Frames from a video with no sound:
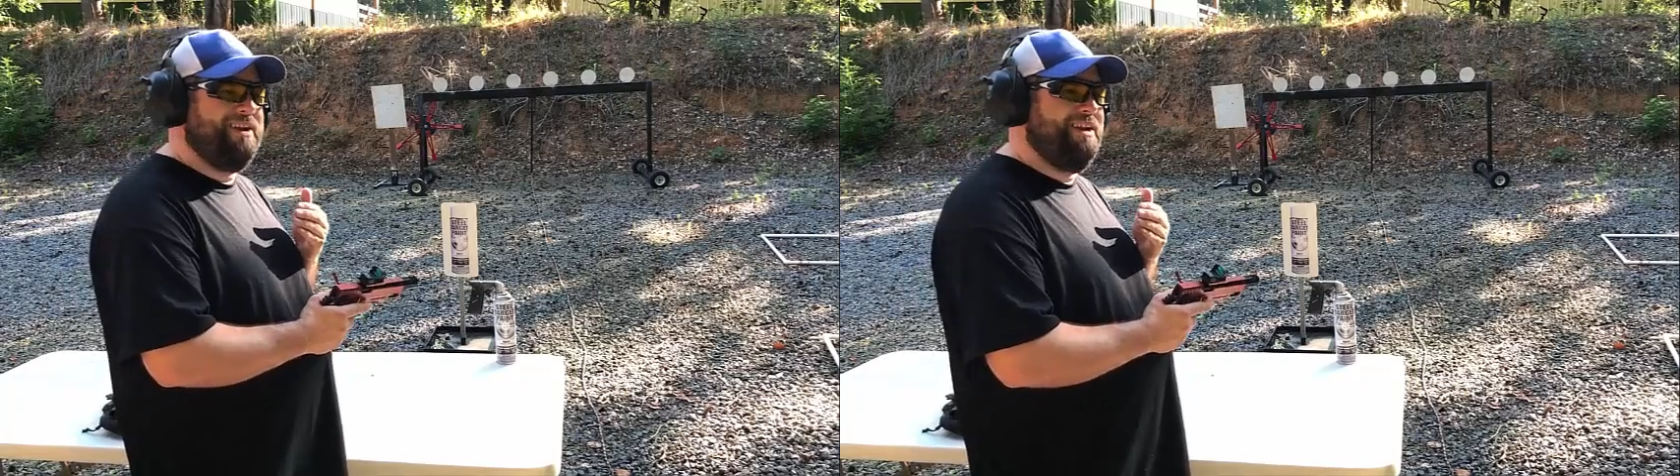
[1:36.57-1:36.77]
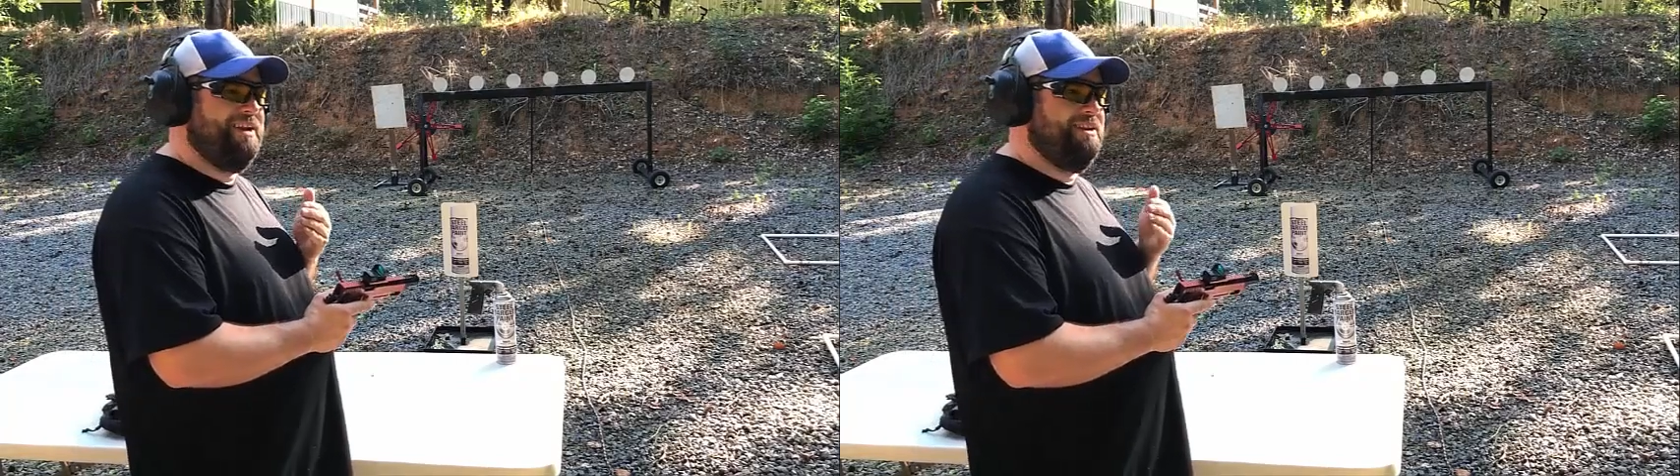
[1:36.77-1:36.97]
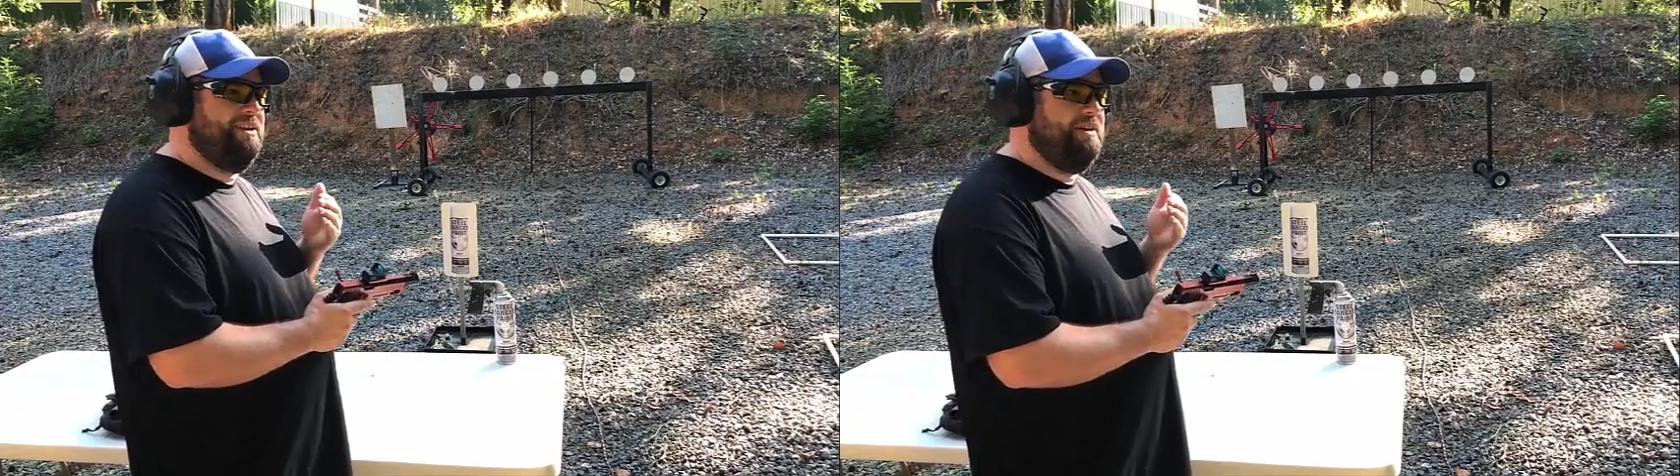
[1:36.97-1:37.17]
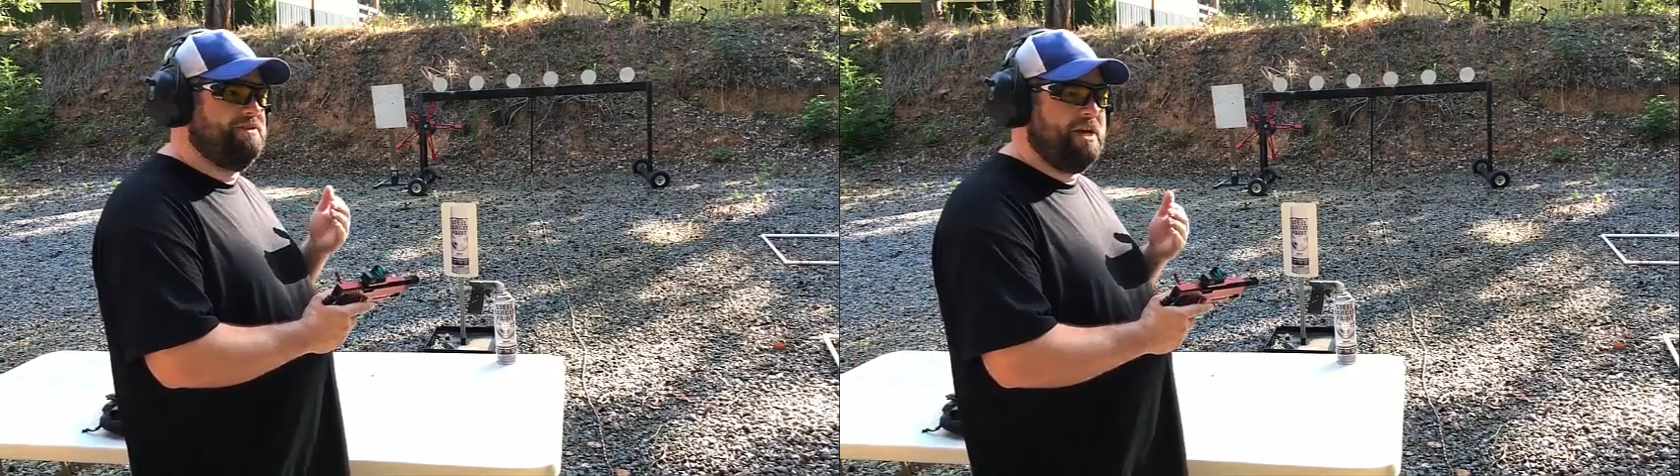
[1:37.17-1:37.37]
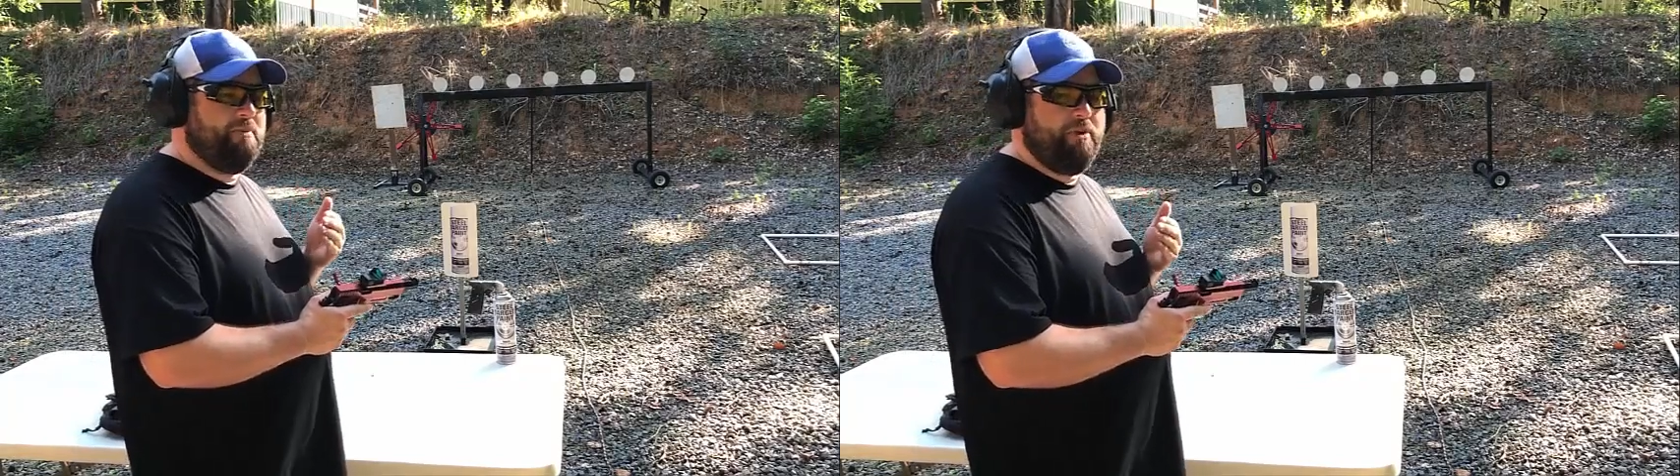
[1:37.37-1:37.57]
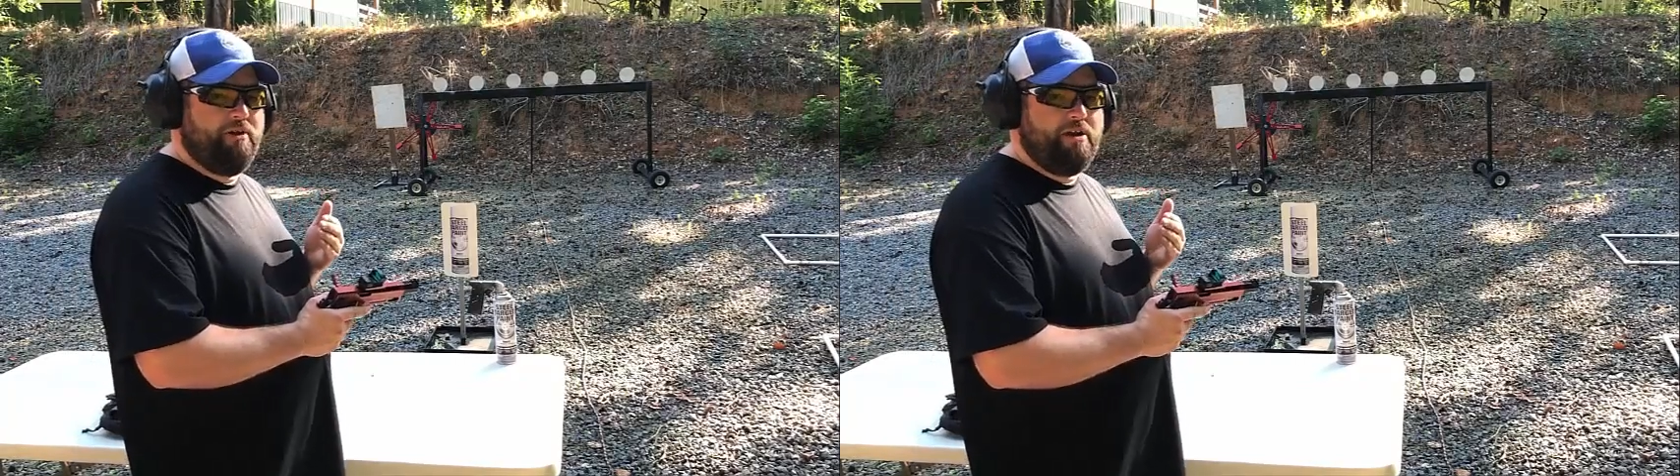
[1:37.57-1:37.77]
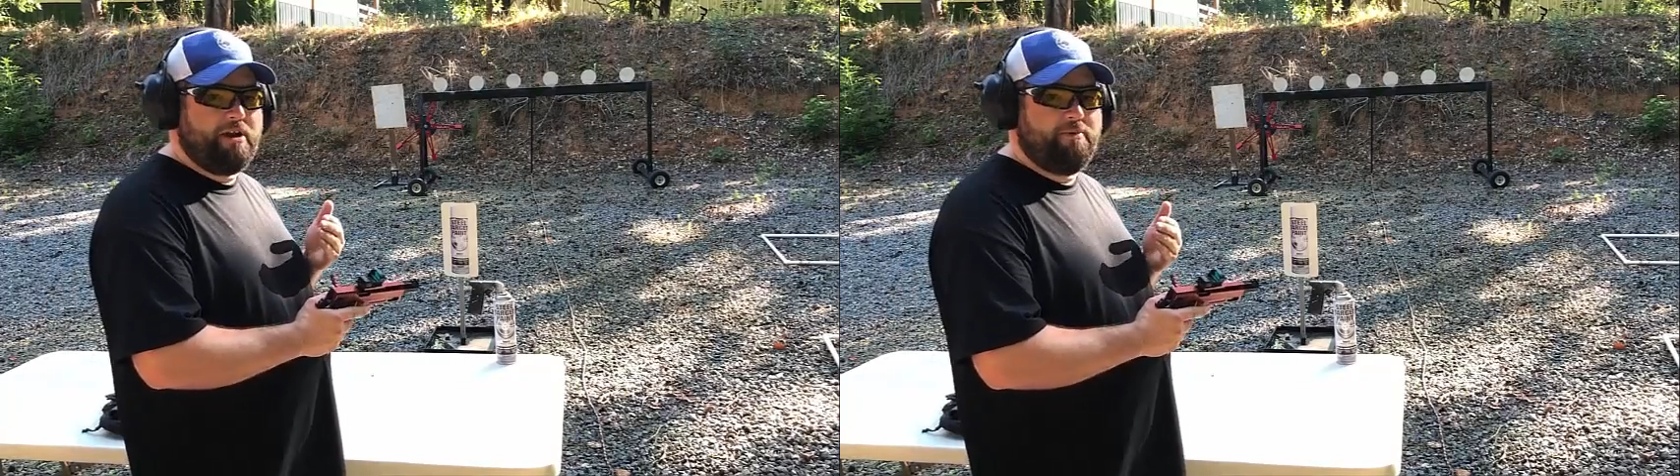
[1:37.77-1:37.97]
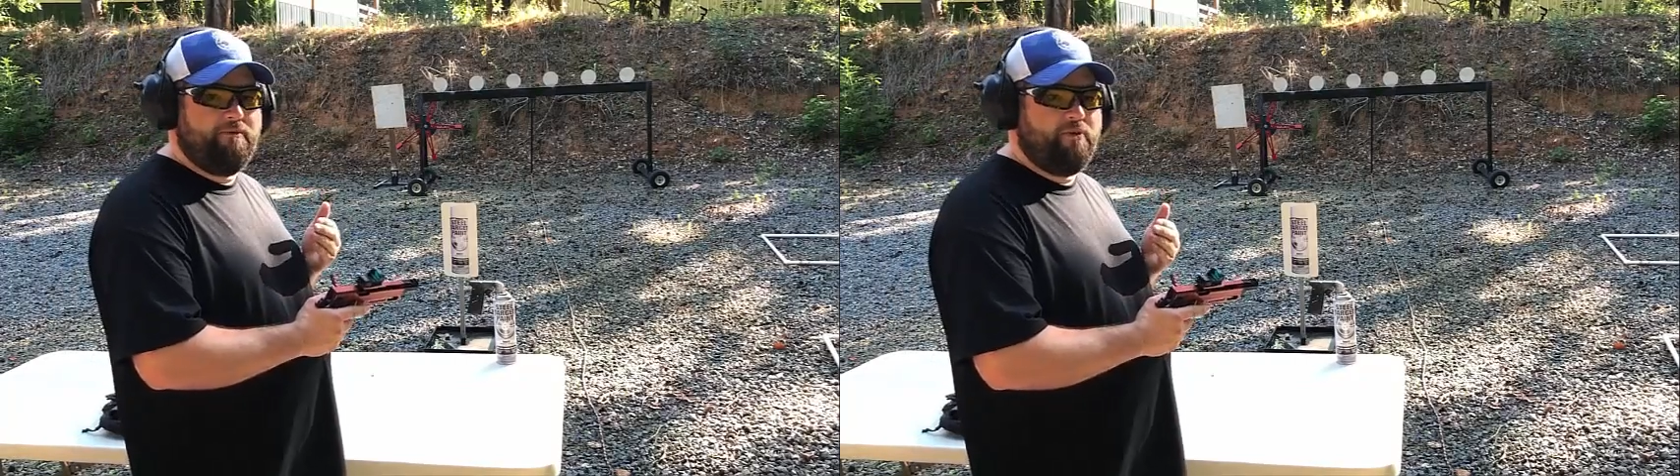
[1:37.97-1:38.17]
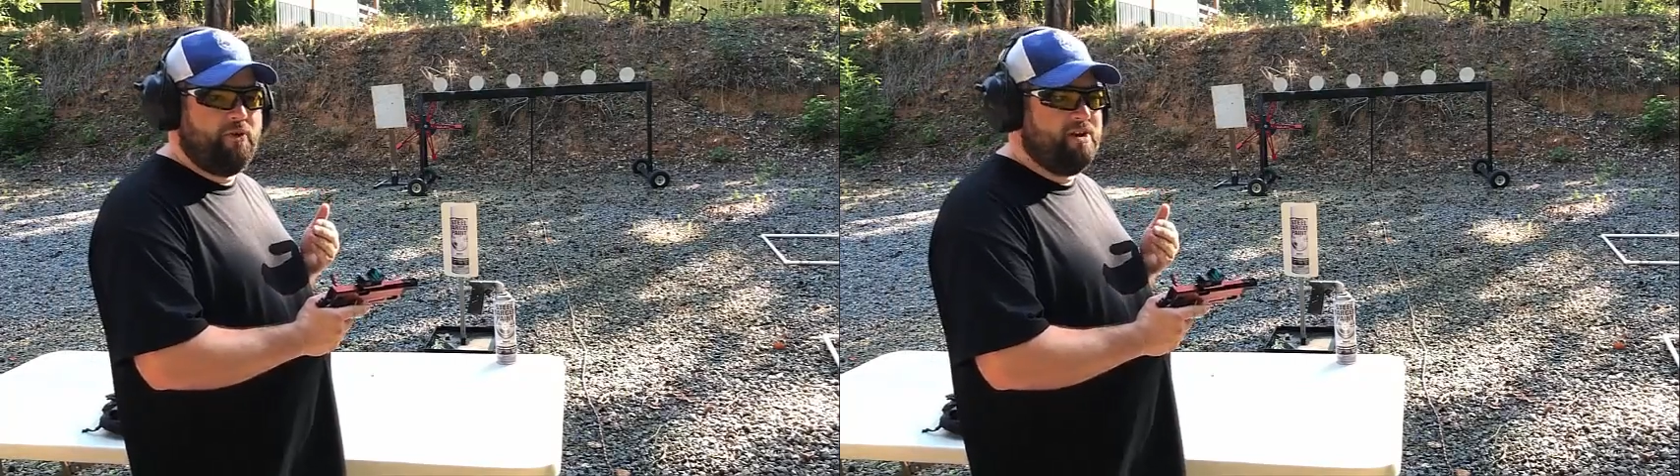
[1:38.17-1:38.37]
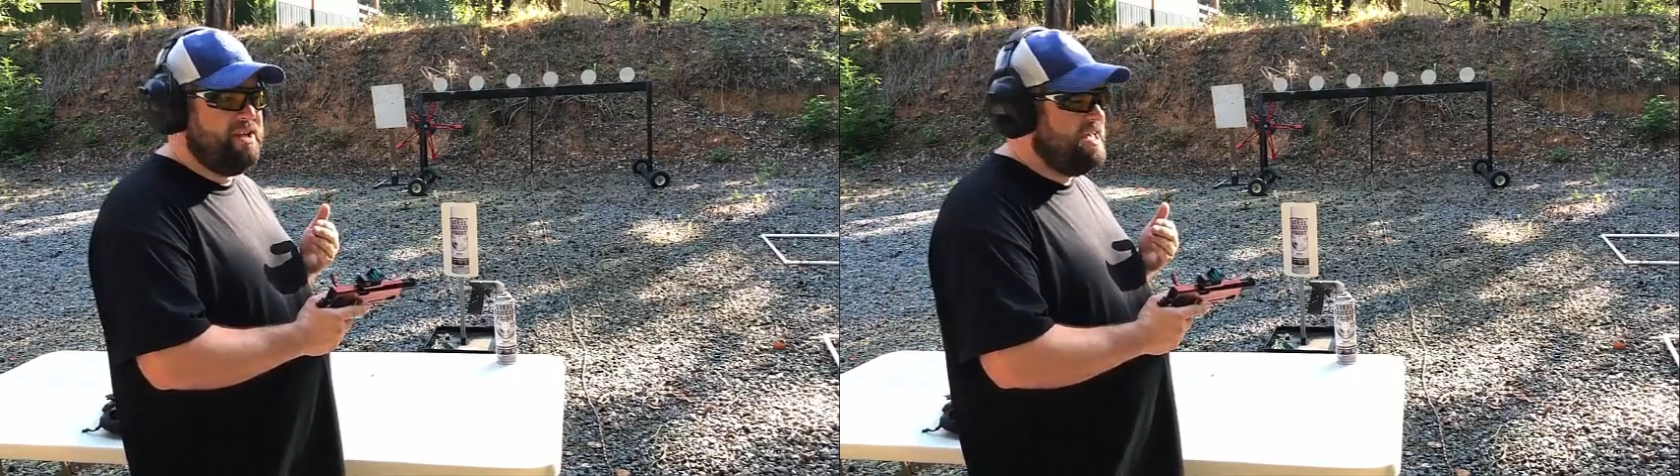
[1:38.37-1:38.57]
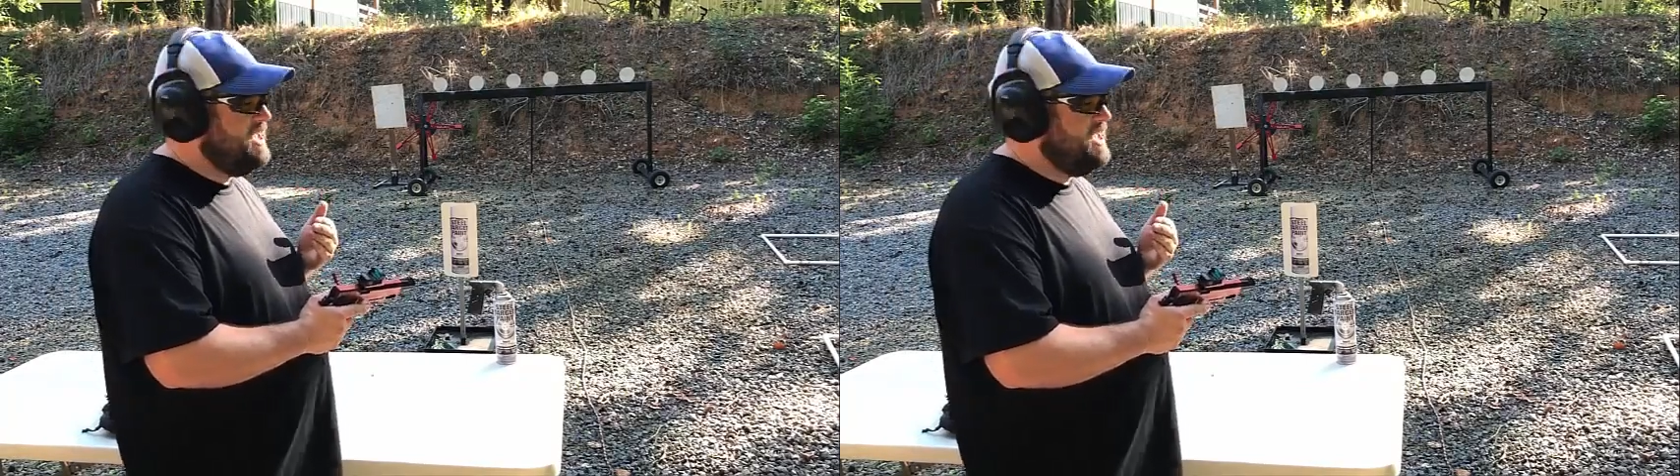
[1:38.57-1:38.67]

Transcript: And, you know, I've shot a plate rack before.